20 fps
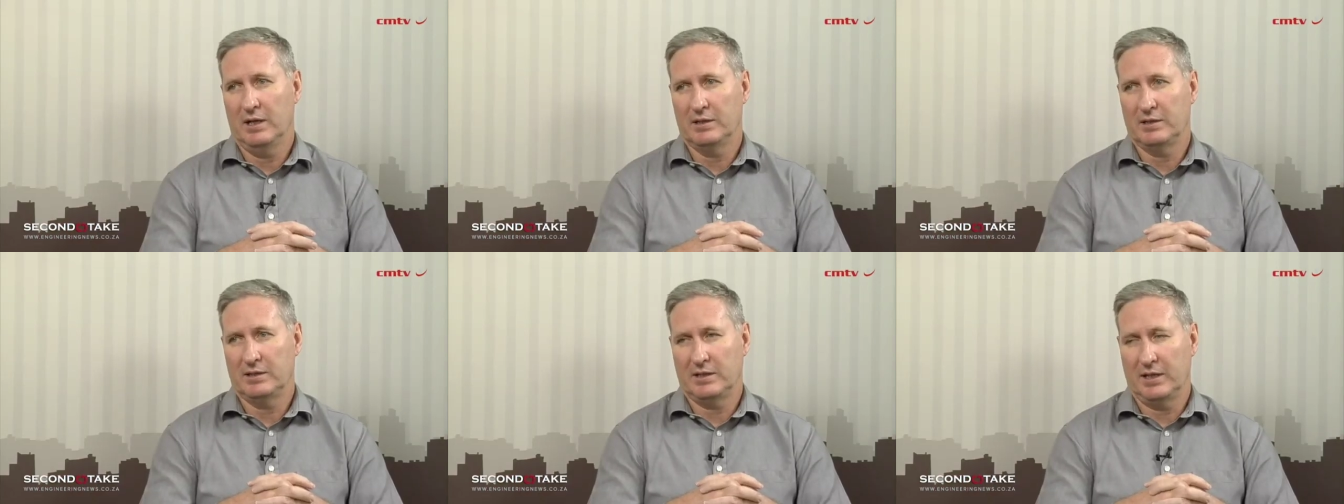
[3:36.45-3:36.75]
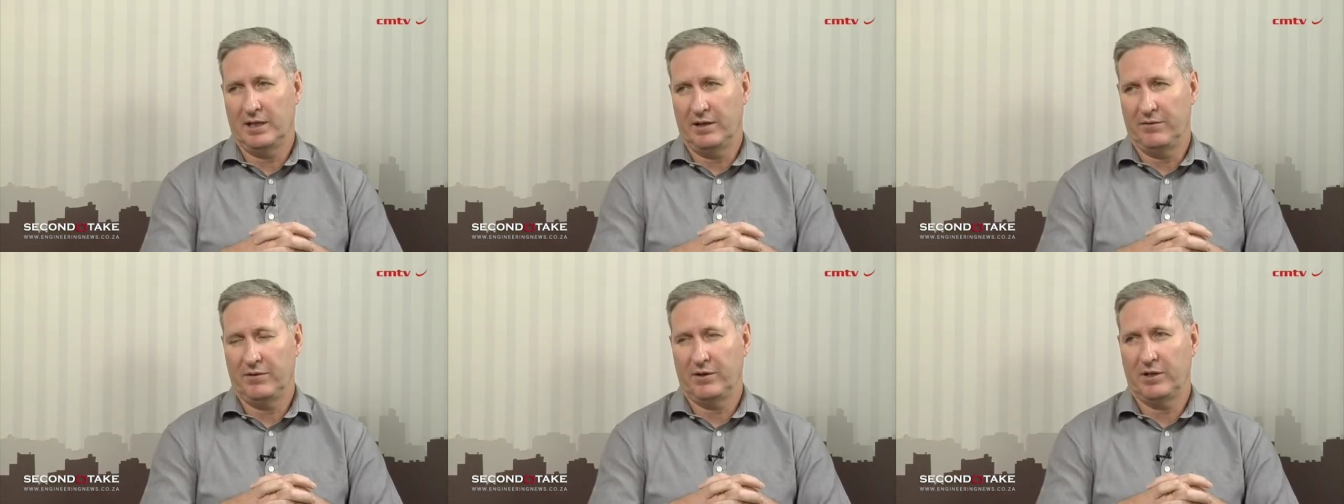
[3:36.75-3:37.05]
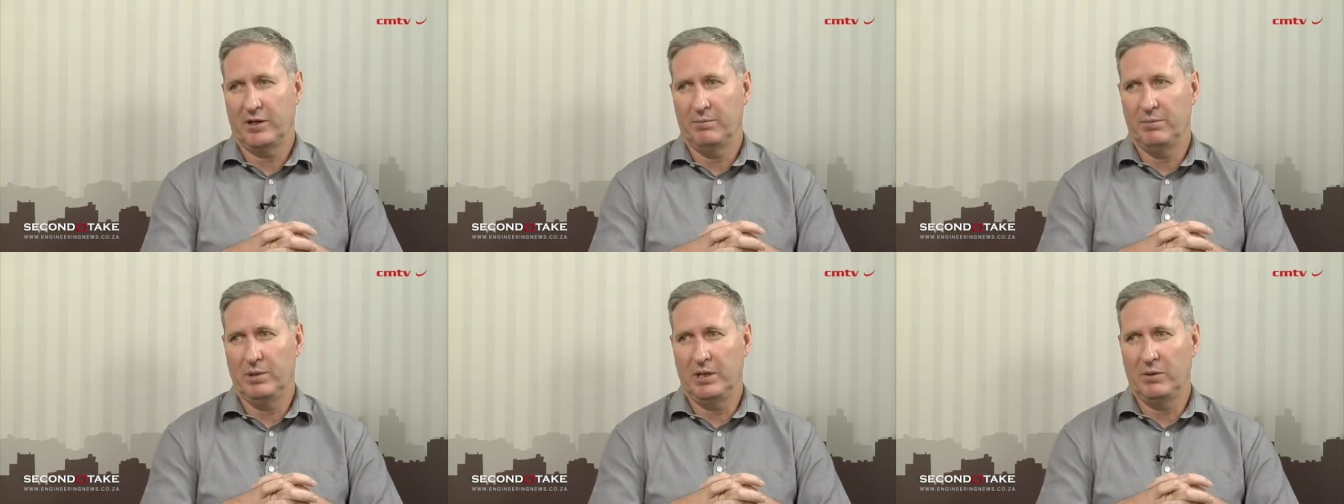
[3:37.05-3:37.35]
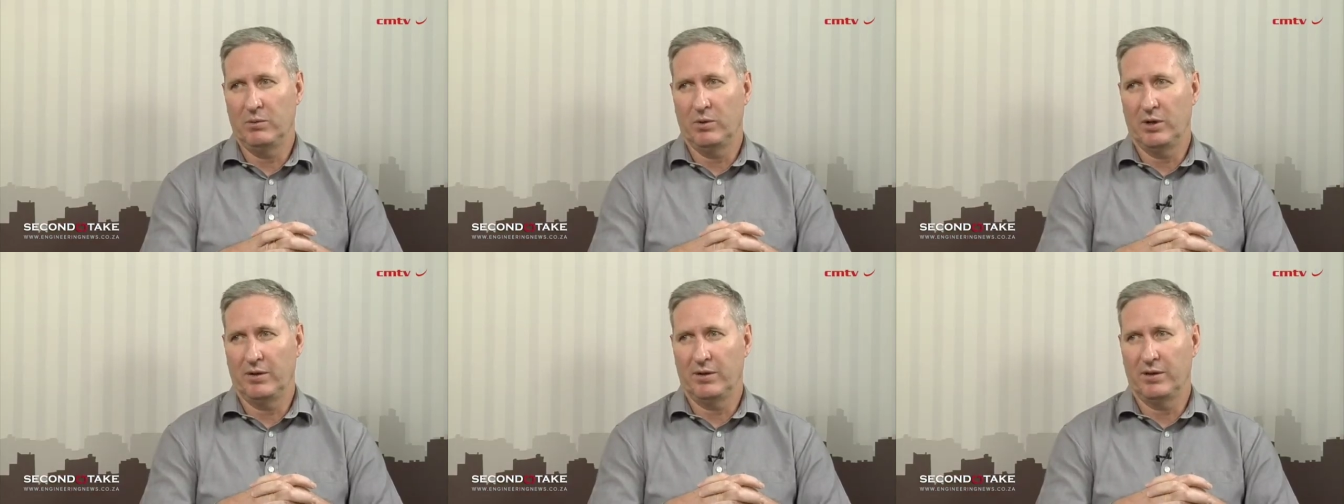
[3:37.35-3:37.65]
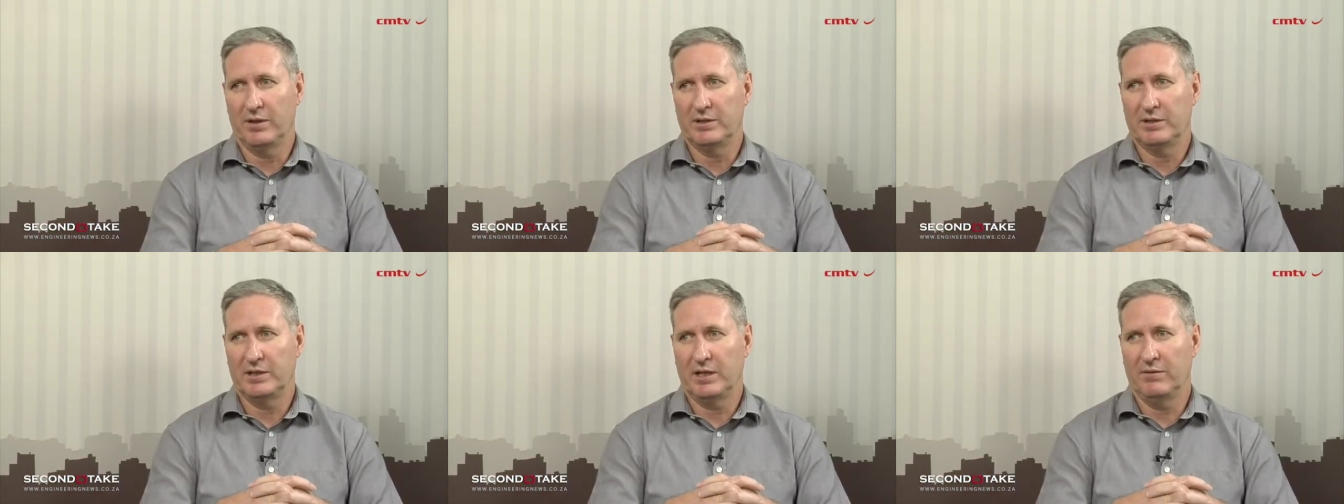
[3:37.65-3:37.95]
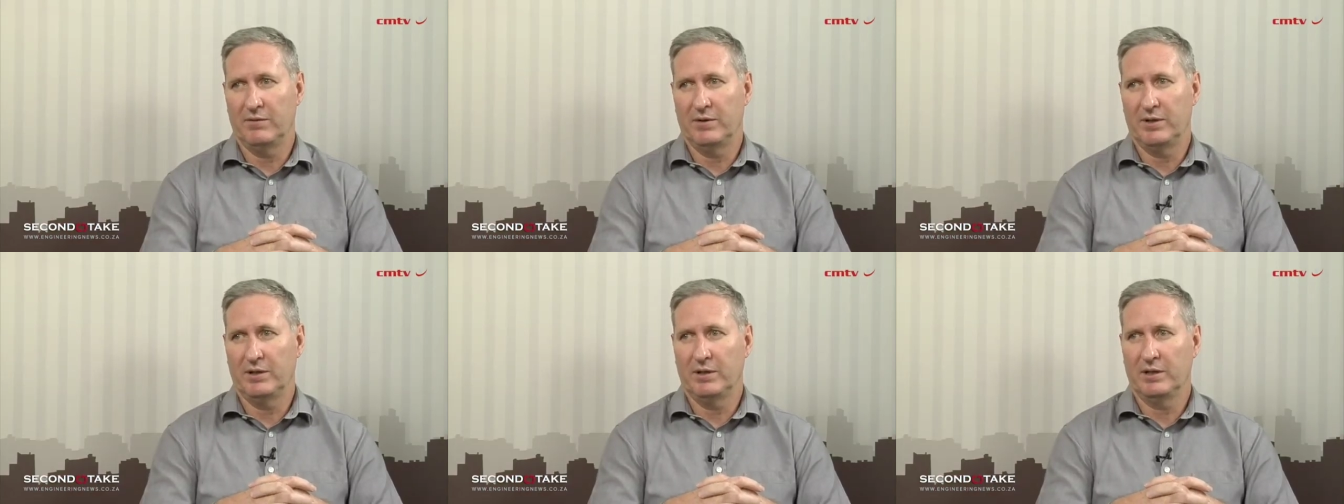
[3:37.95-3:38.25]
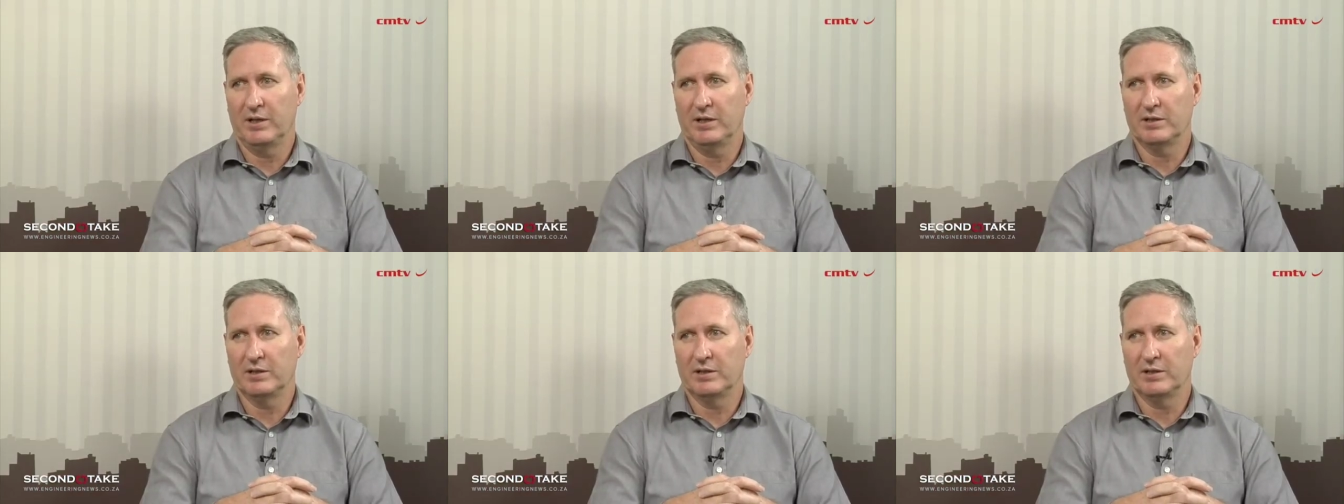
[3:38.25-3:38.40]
South Africa being one of the 7.